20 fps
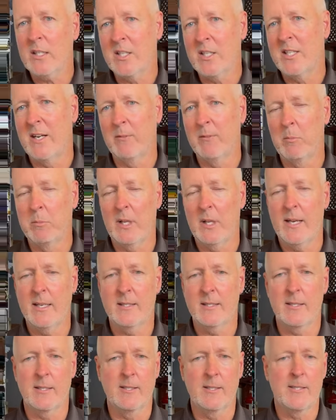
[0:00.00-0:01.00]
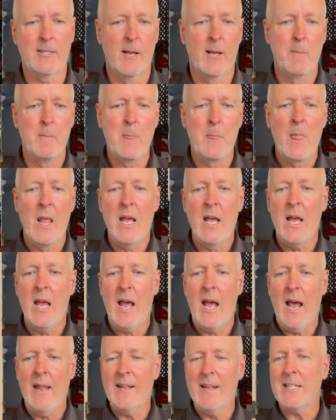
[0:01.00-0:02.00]
to several places.
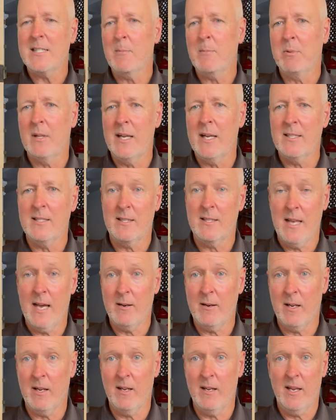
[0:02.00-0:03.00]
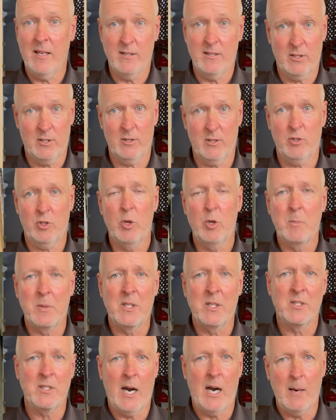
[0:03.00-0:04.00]
And that's a place that is super
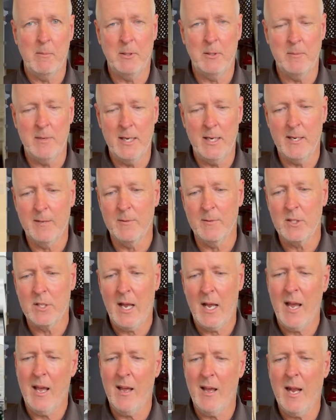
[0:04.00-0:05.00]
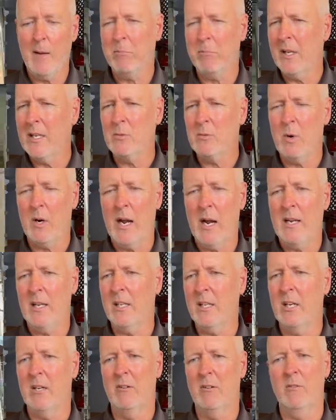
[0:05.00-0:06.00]
desirable to me. And a place where I can,
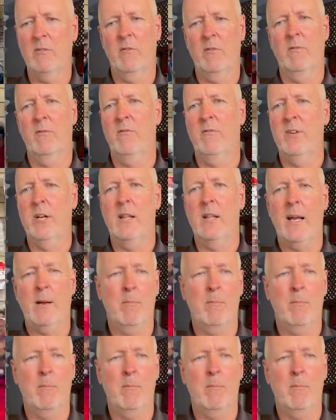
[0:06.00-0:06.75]
you know, feel like